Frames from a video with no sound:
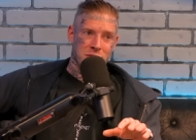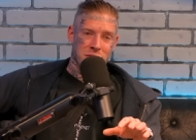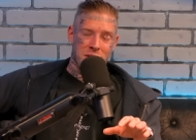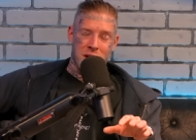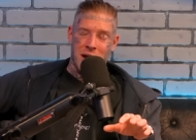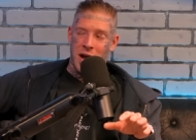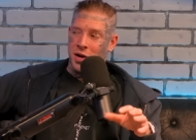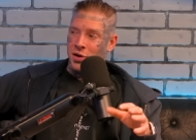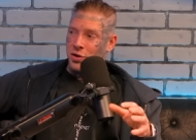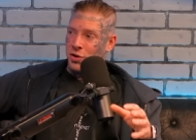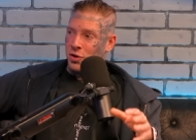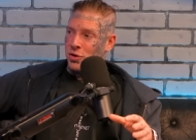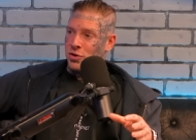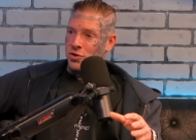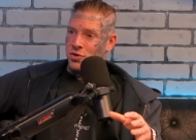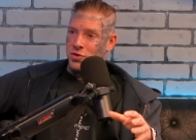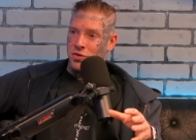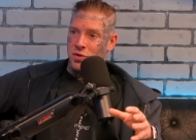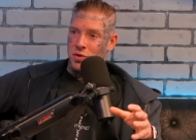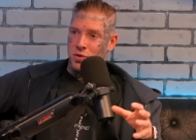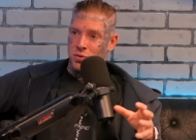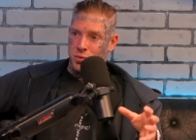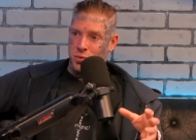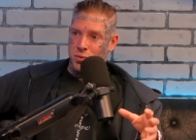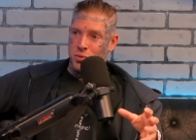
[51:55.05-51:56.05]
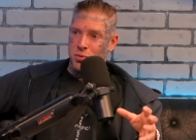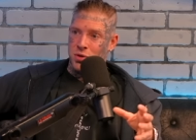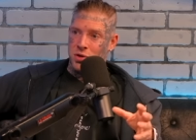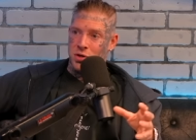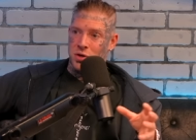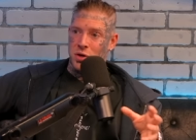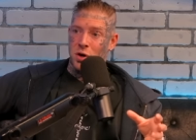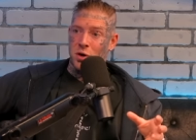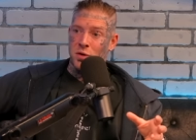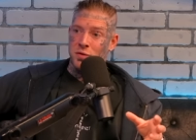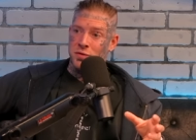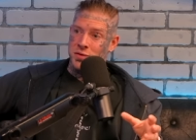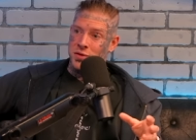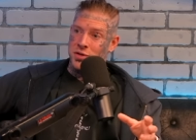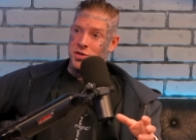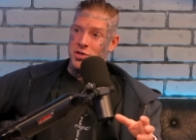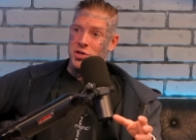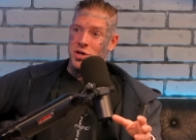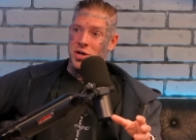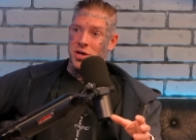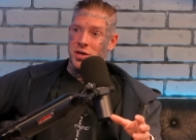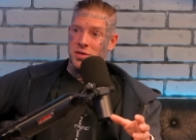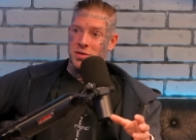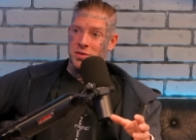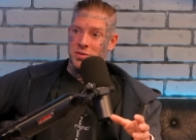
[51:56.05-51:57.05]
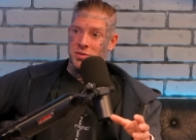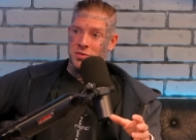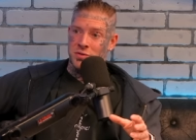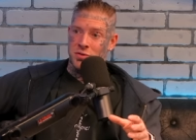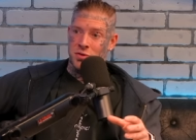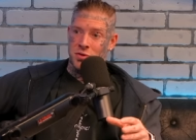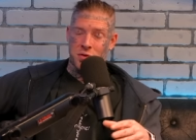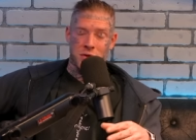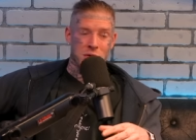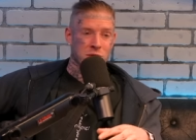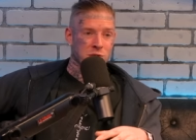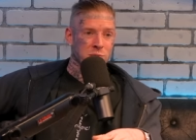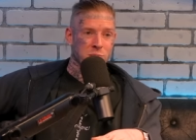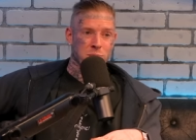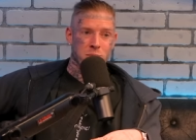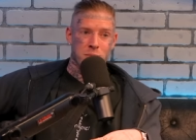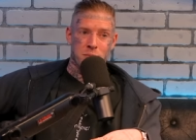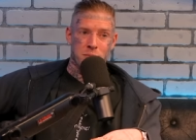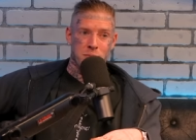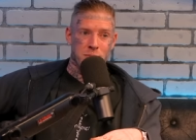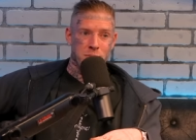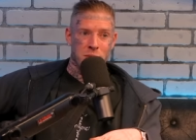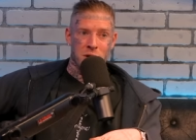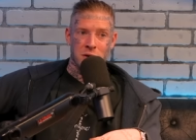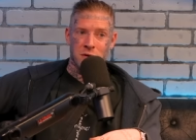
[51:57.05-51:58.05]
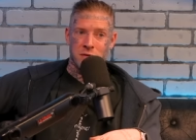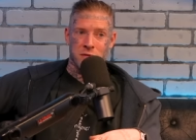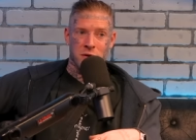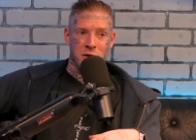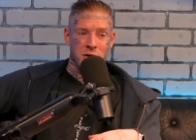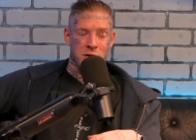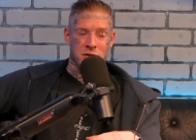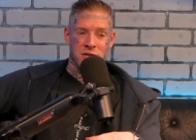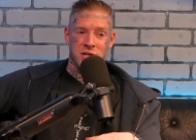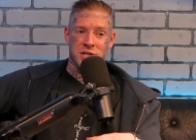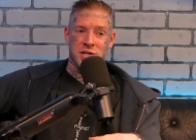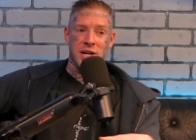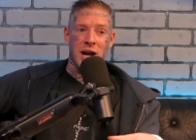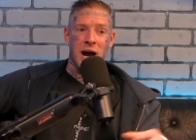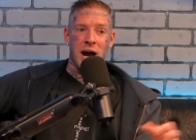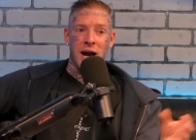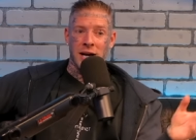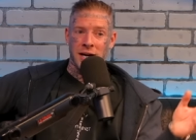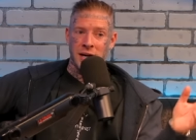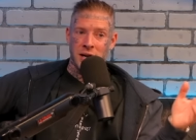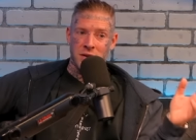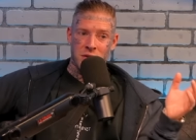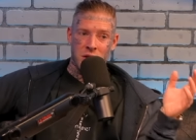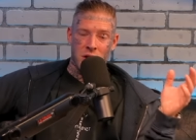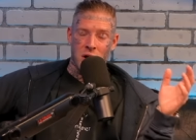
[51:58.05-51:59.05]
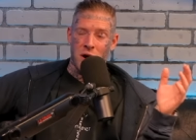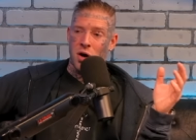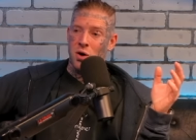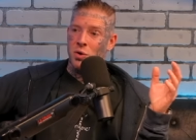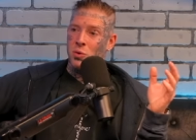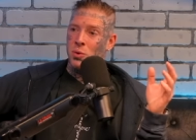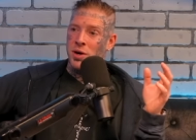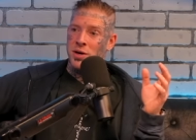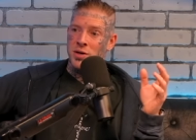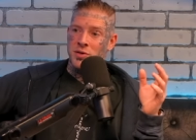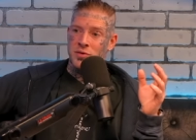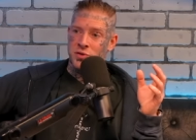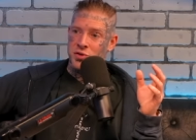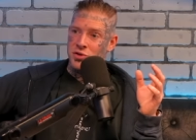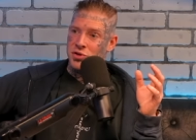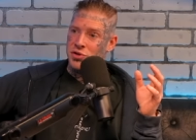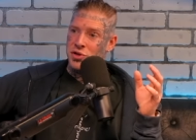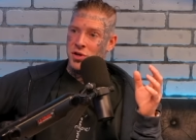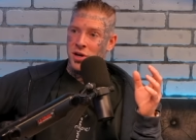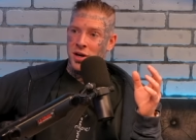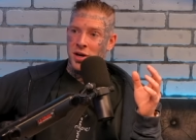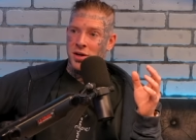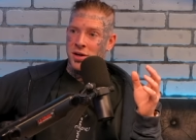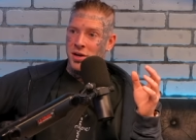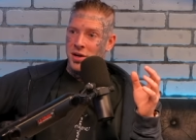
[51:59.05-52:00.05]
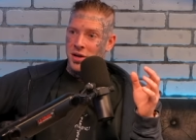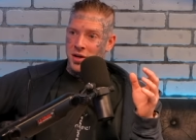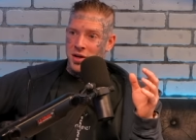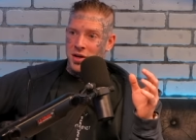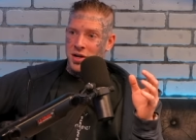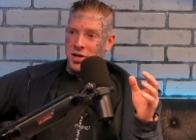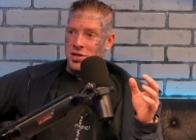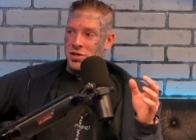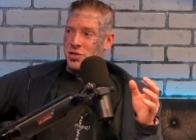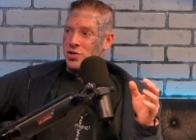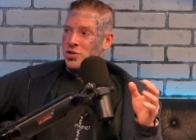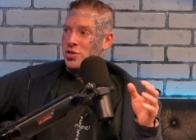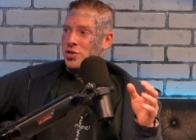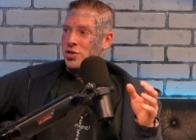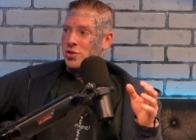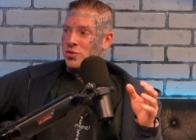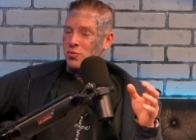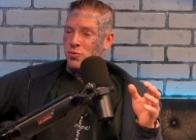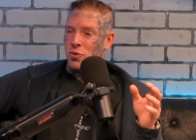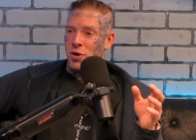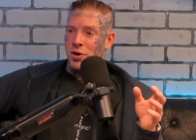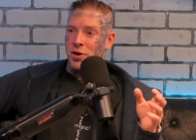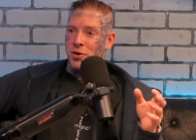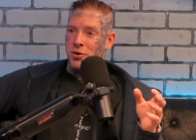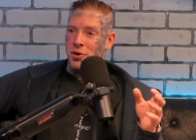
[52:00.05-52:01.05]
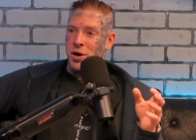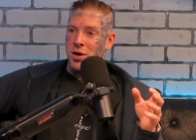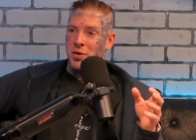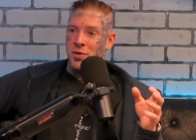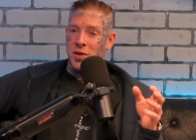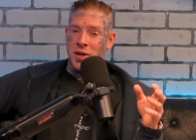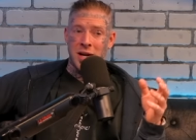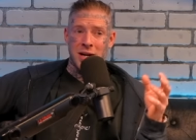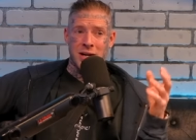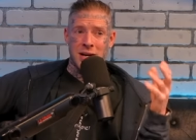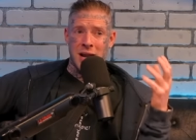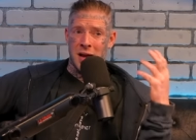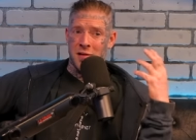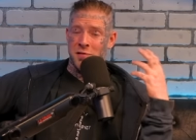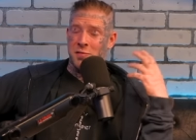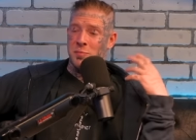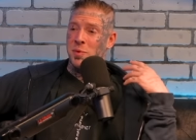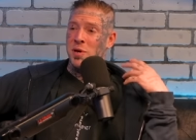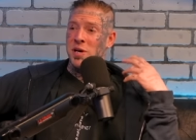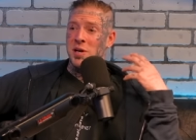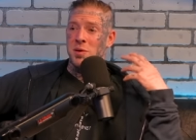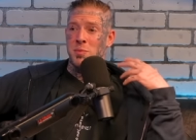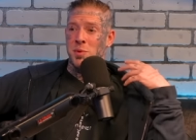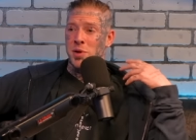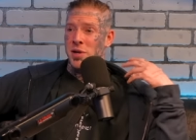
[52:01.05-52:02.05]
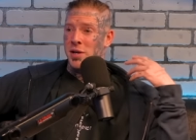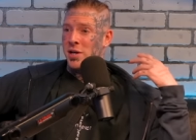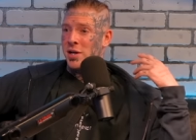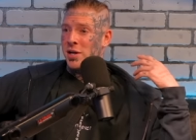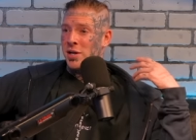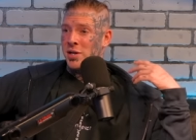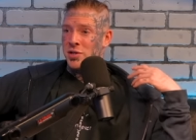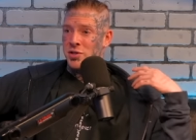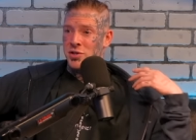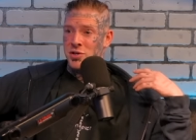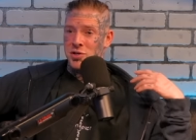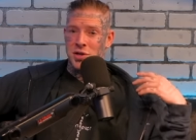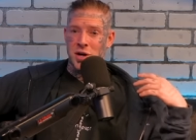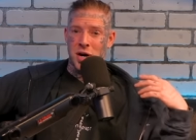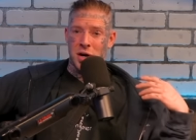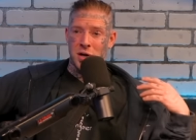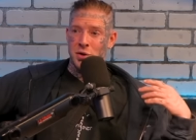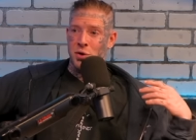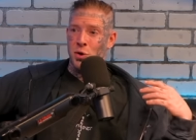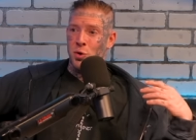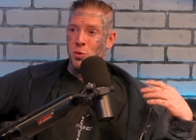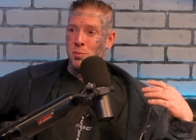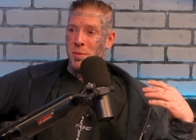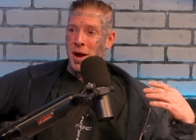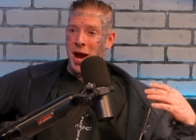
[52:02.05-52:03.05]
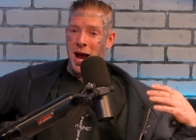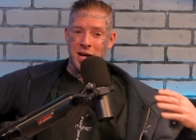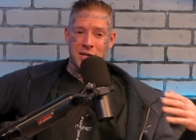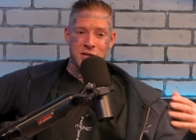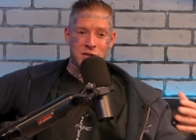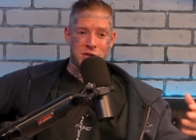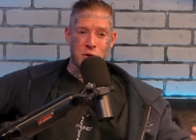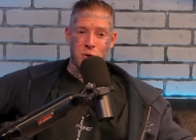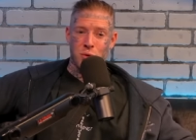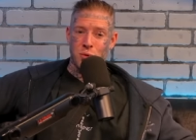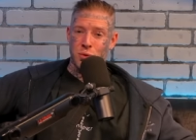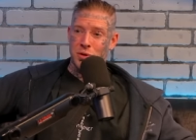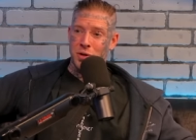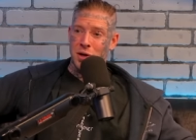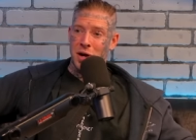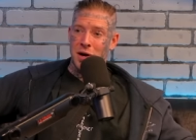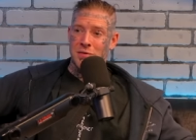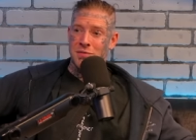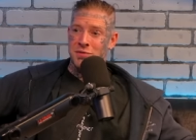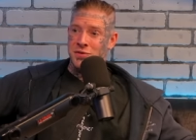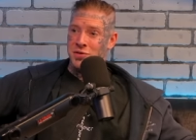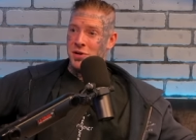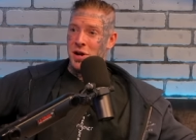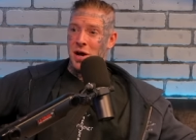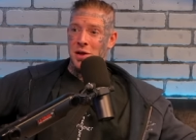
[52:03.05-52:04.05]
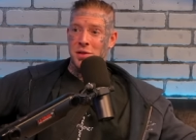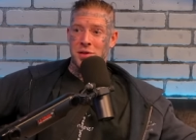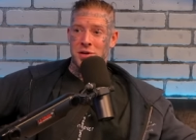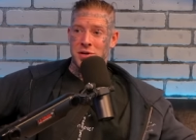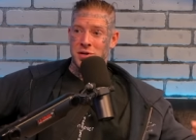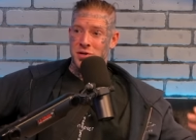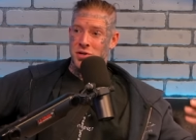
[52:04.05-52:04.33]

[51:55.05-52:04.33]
a nurse through the COVID shit. So there's motherfuckers dying in the hallways and shit. And she's running around. They didn't have PPE. She's got no mask, no gloves, nothing.